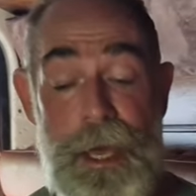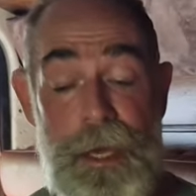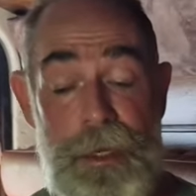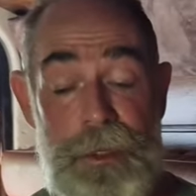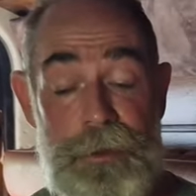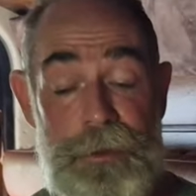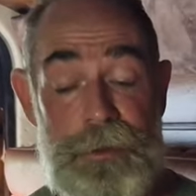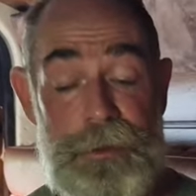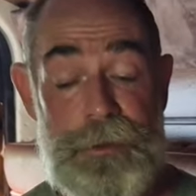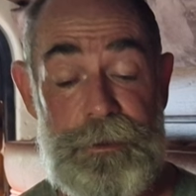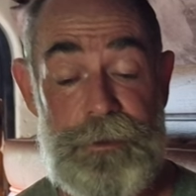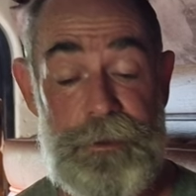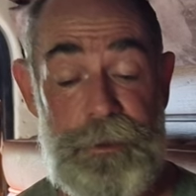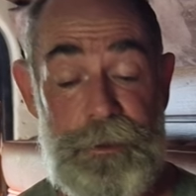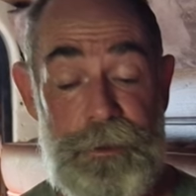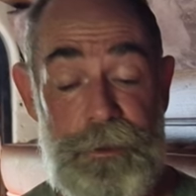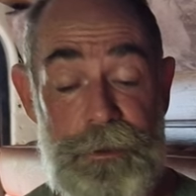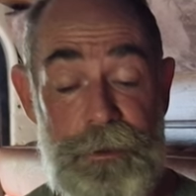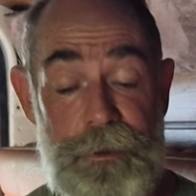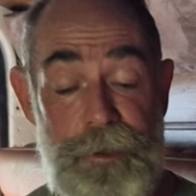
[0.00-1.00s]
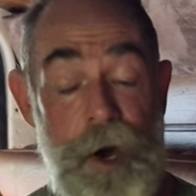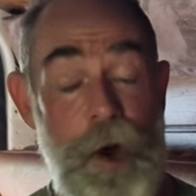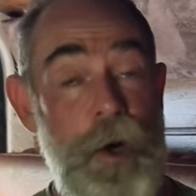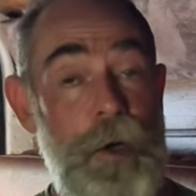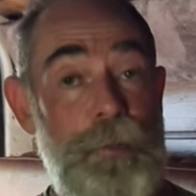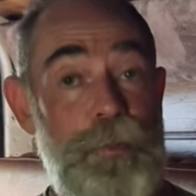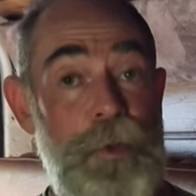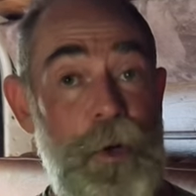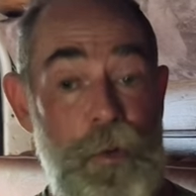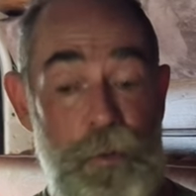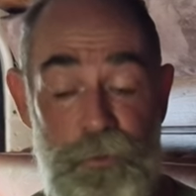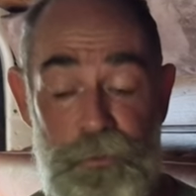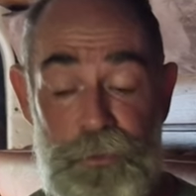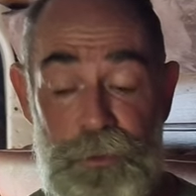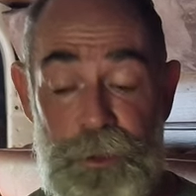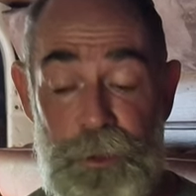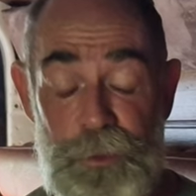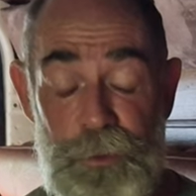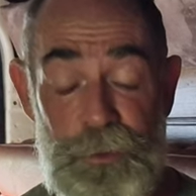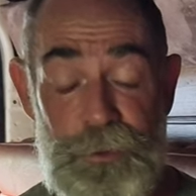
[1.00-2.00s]
this carb
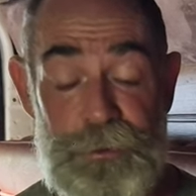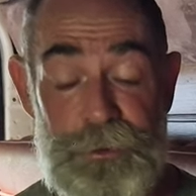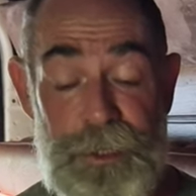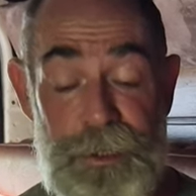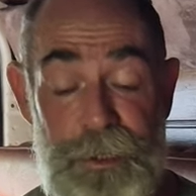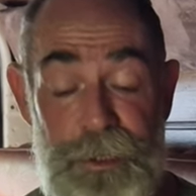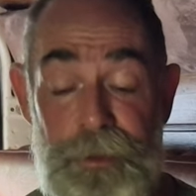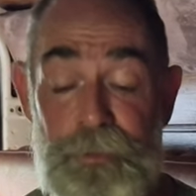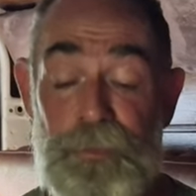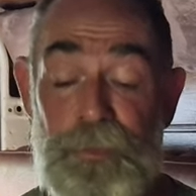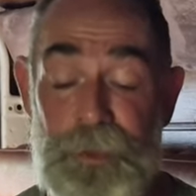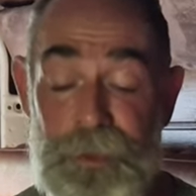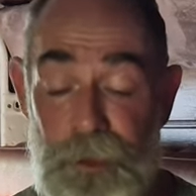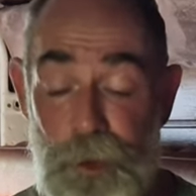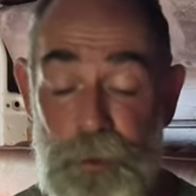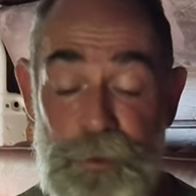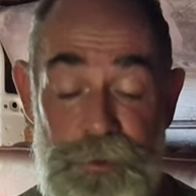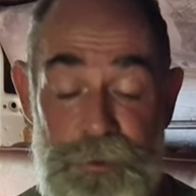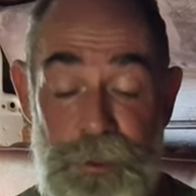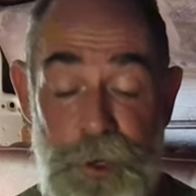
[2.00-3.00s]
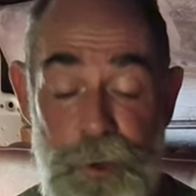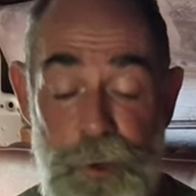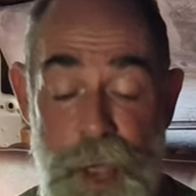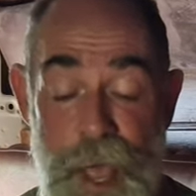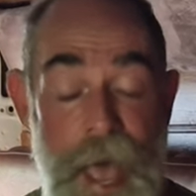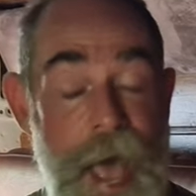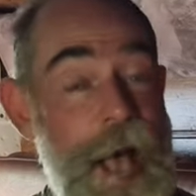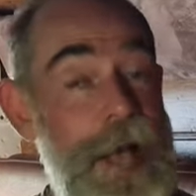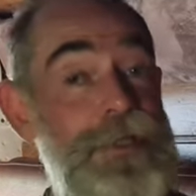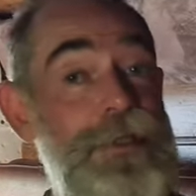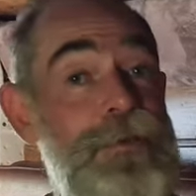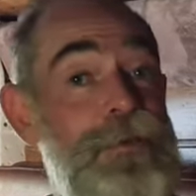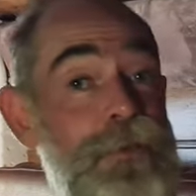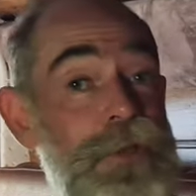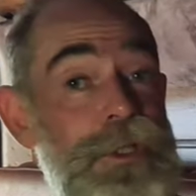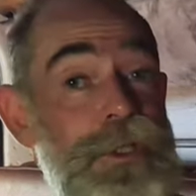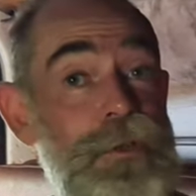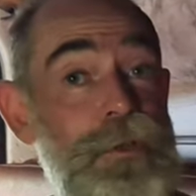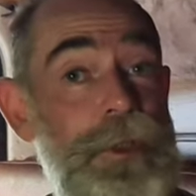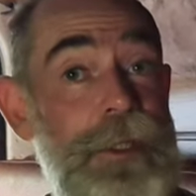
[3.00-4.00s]
overload, but also as a
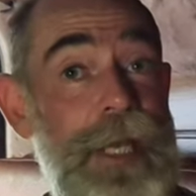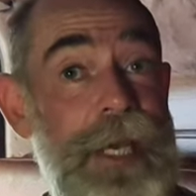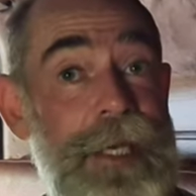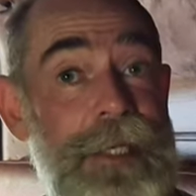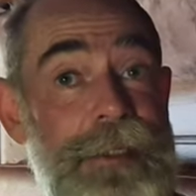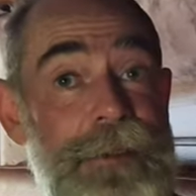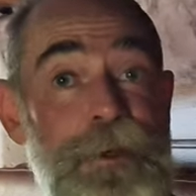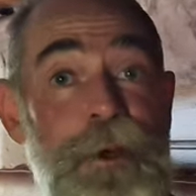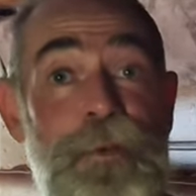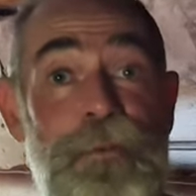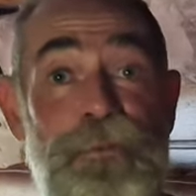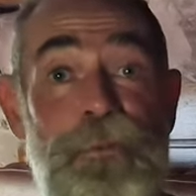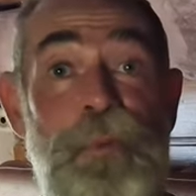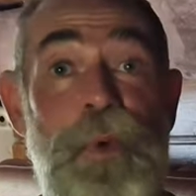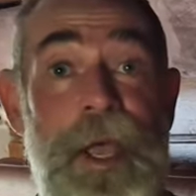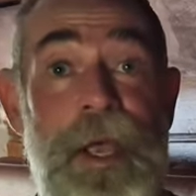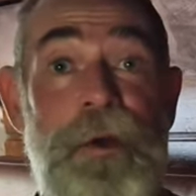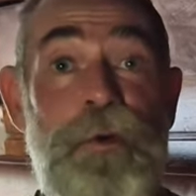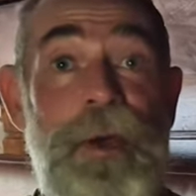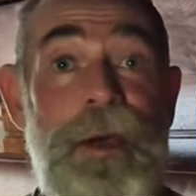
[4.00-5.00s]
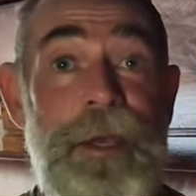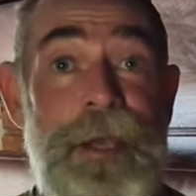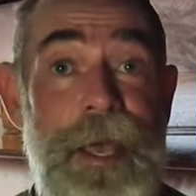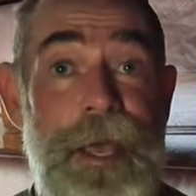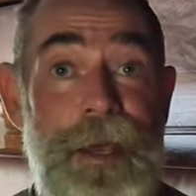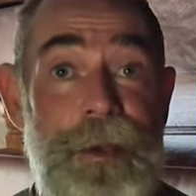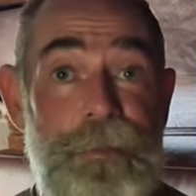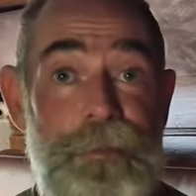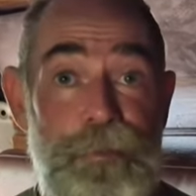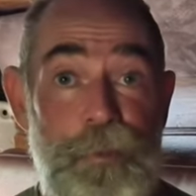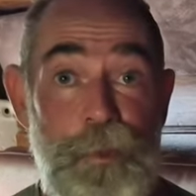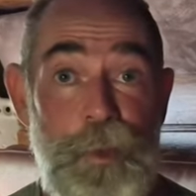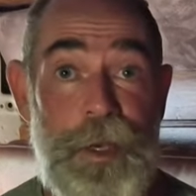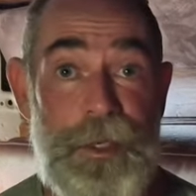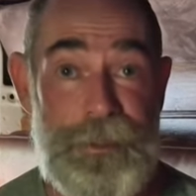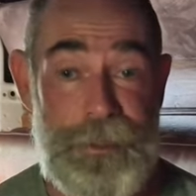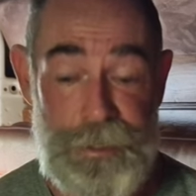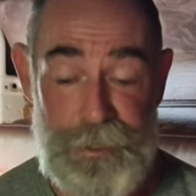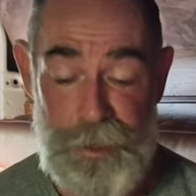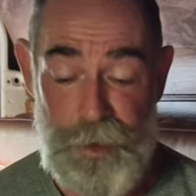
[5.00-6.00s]
visual aid of where I am
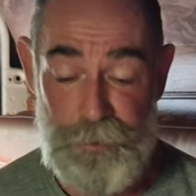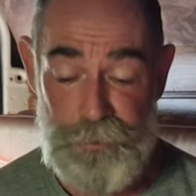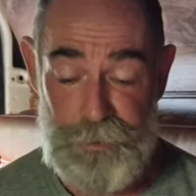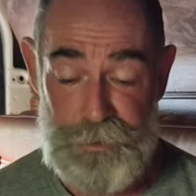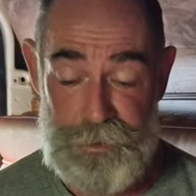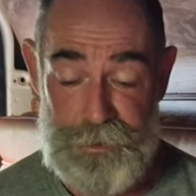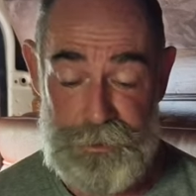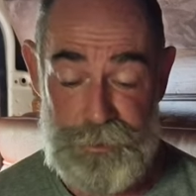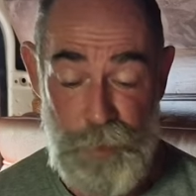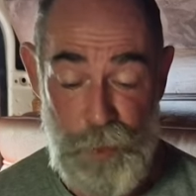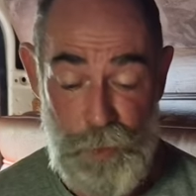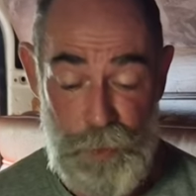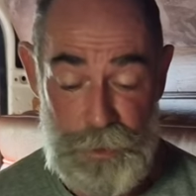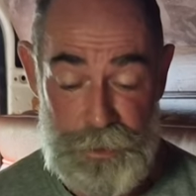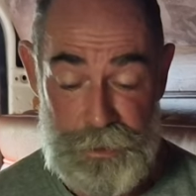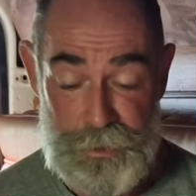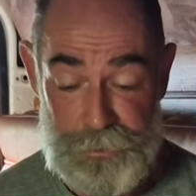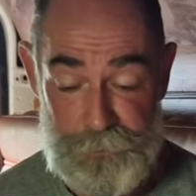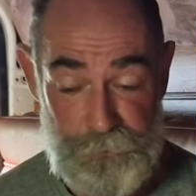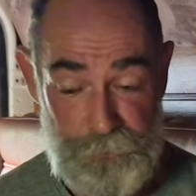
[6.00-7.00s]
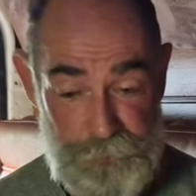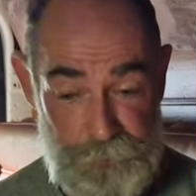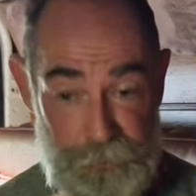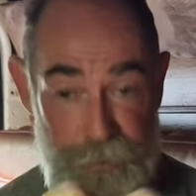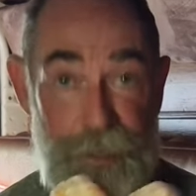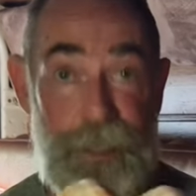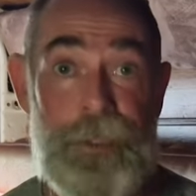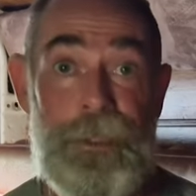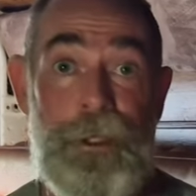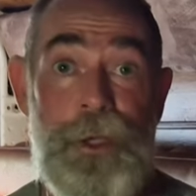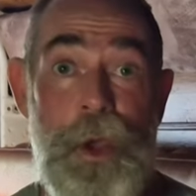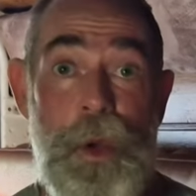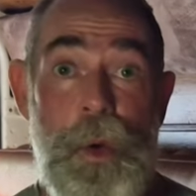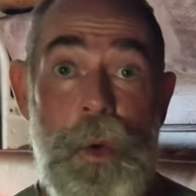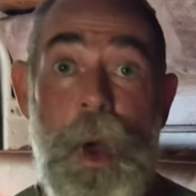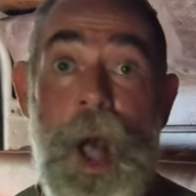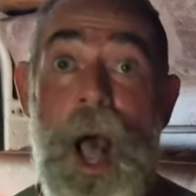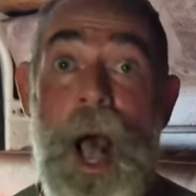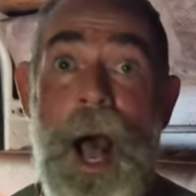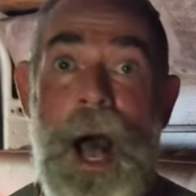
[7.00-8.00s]
waking up this morning. There you go,
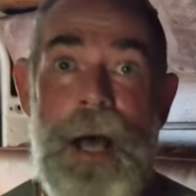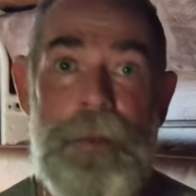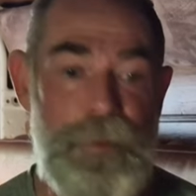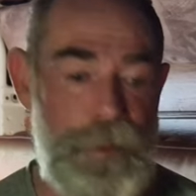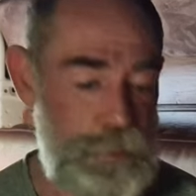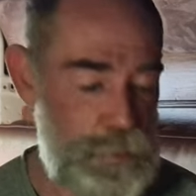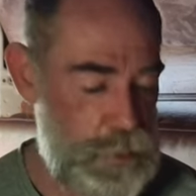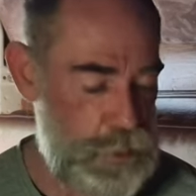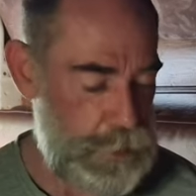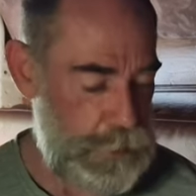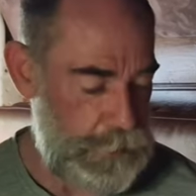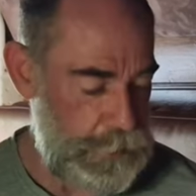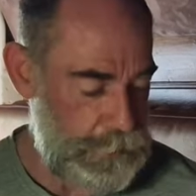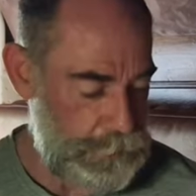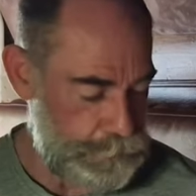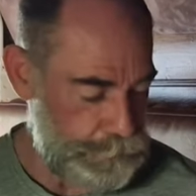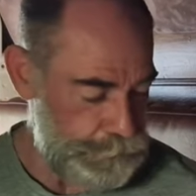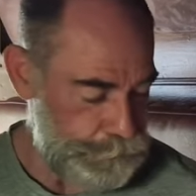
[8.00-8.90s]
I'm in Berlin.